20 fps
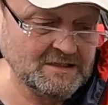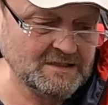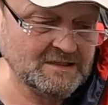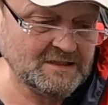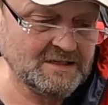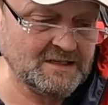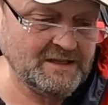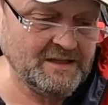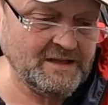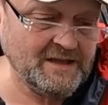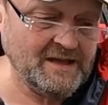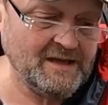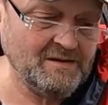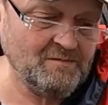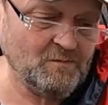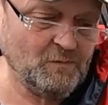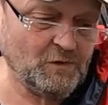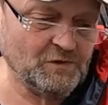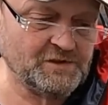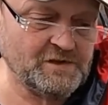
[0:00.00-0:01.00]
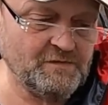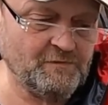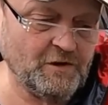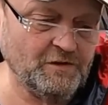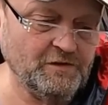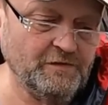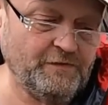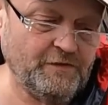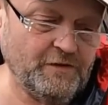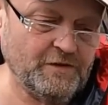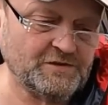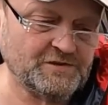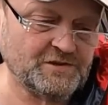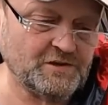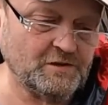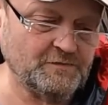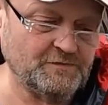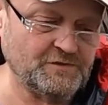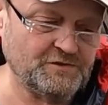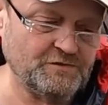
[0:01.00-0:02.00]
and then once they've got the first
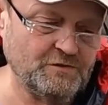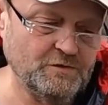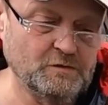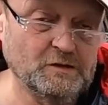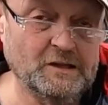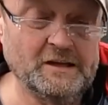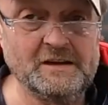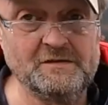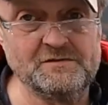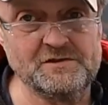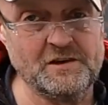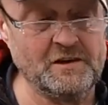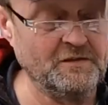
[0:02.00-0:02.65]
sort of true leaves